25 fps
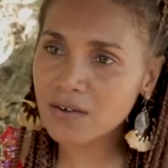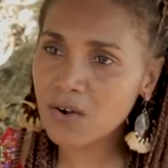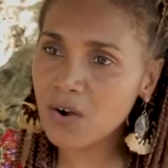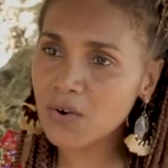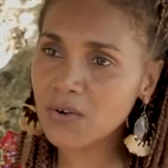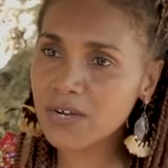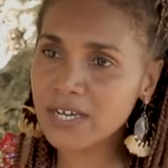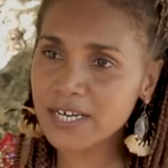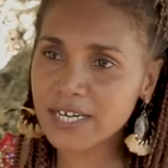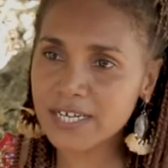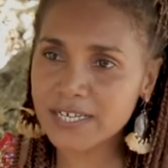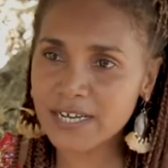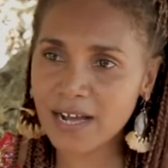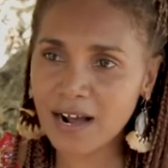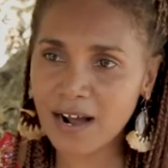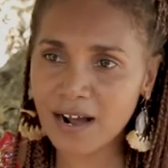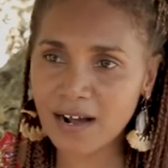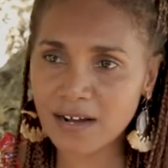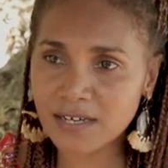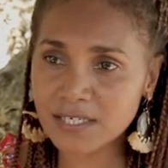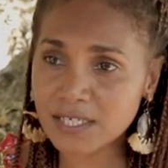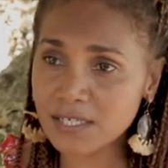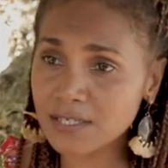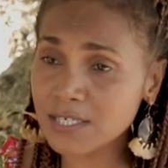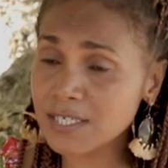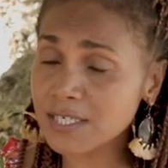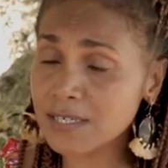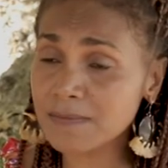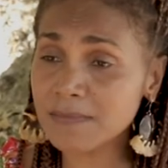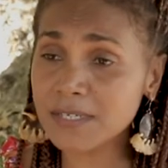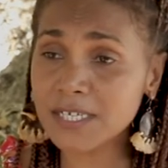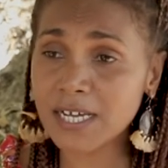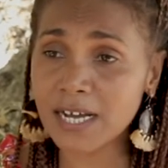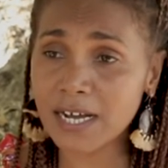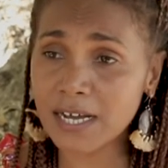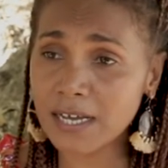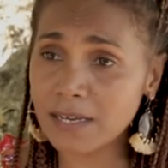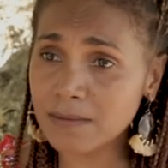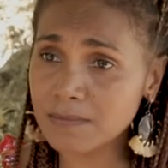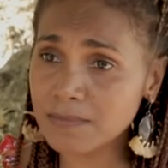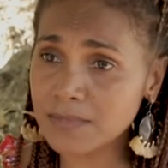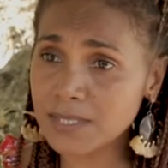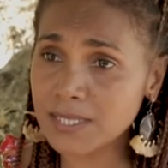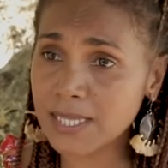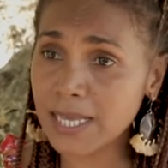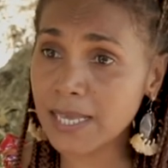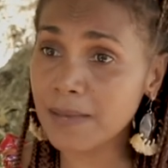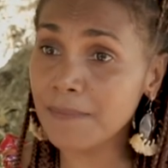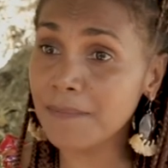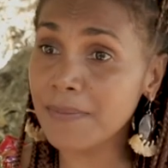coconut husk, but
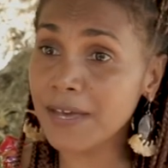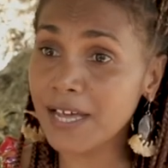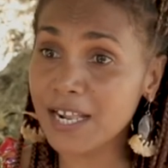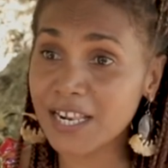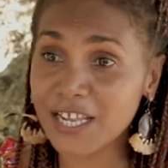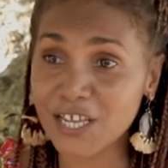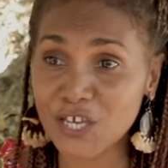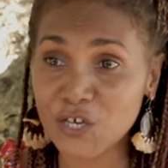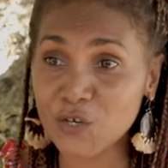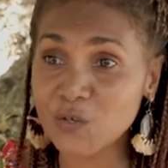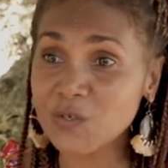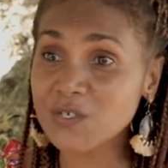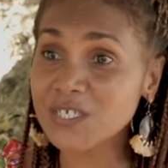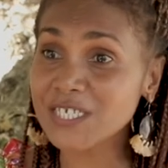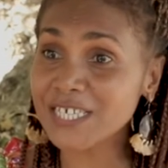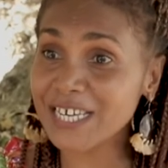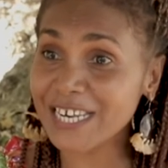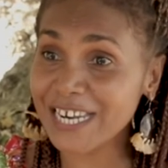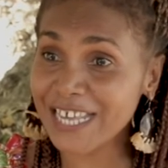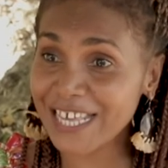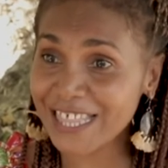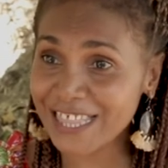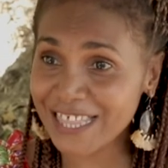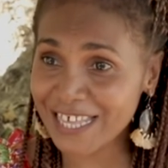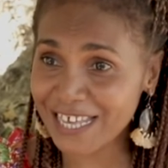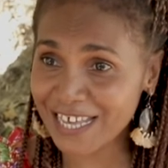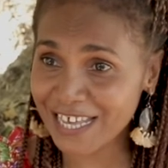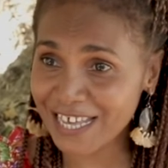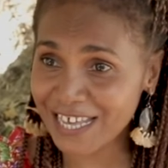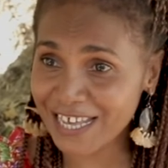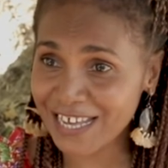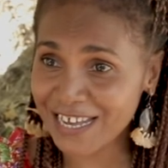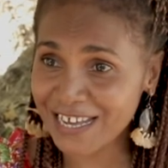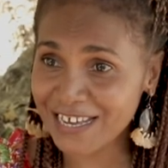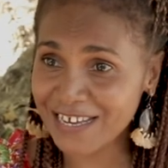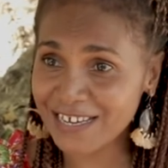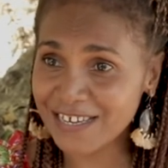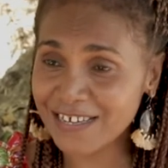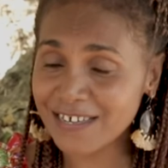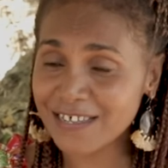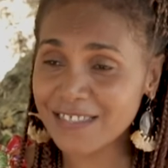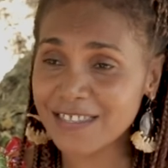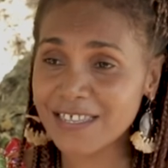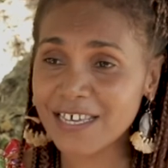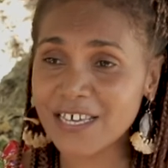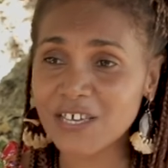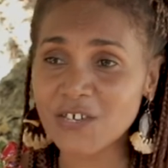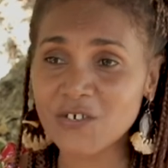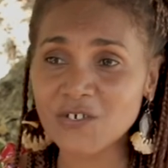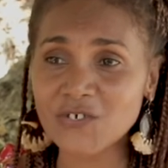sometimes they barely use anything.
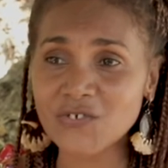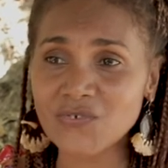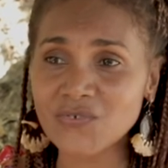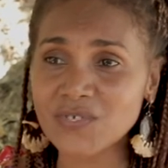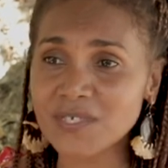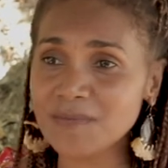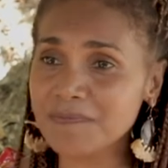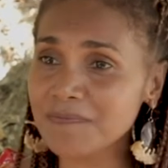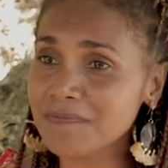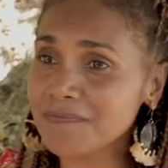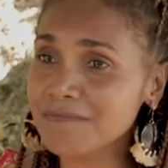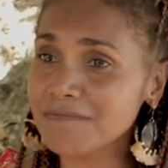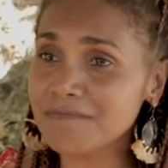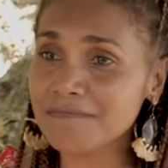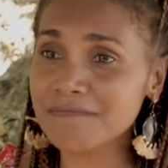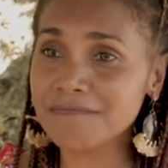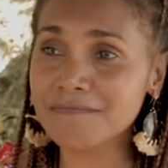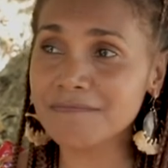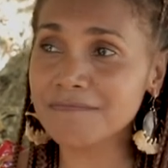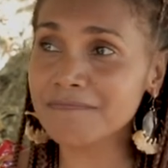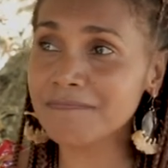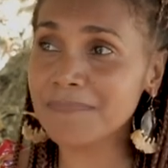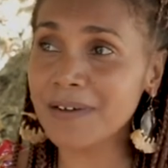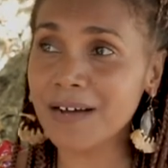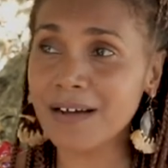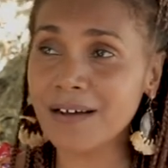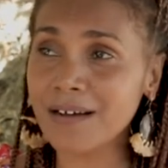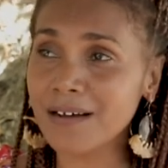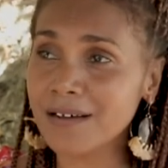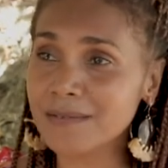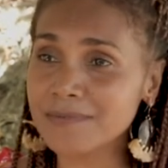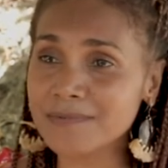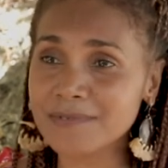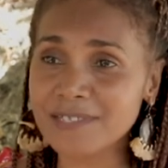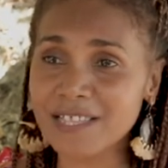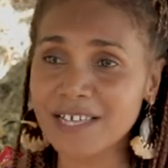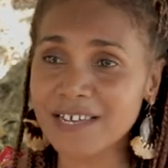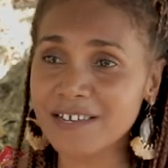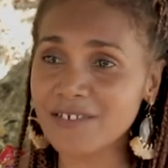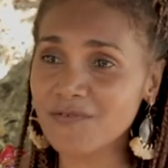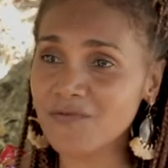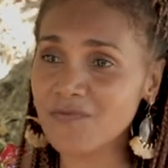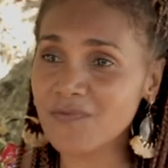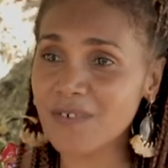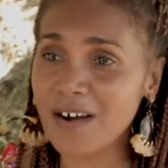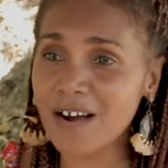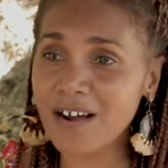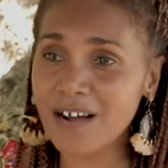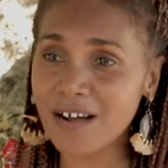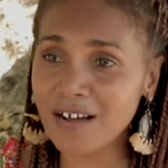They use perhaps like
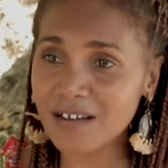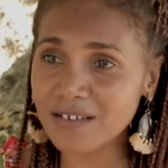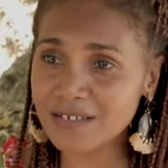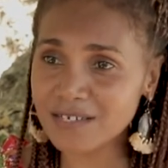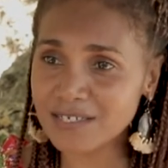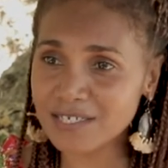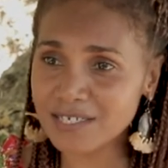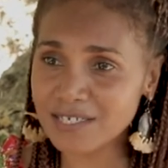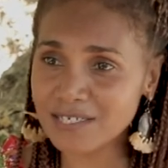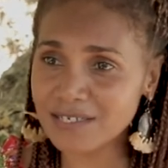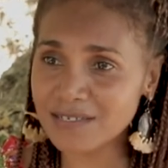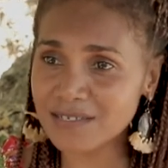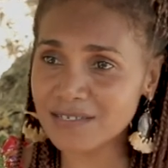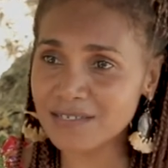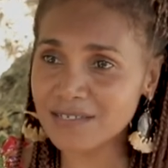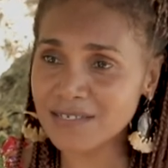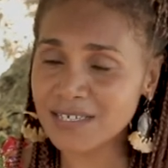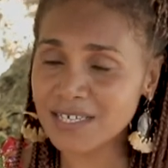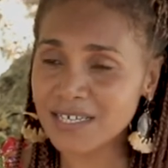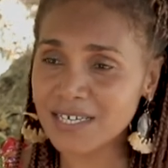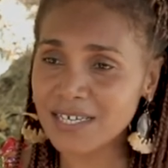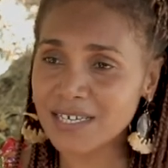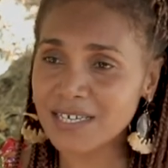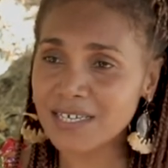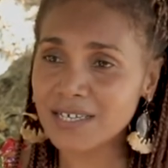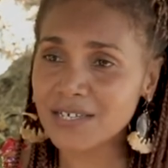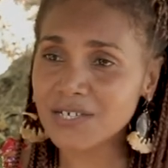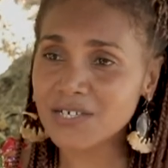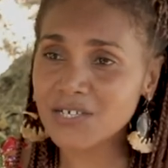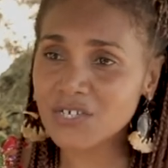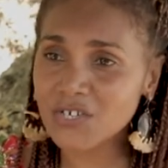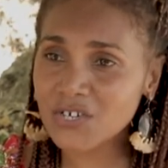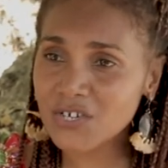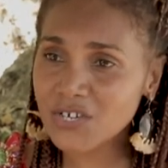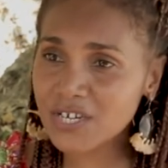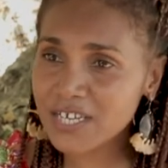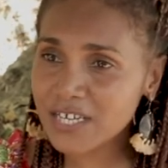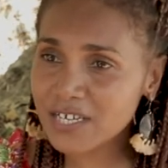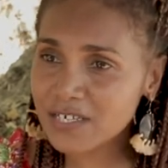rugs and dirty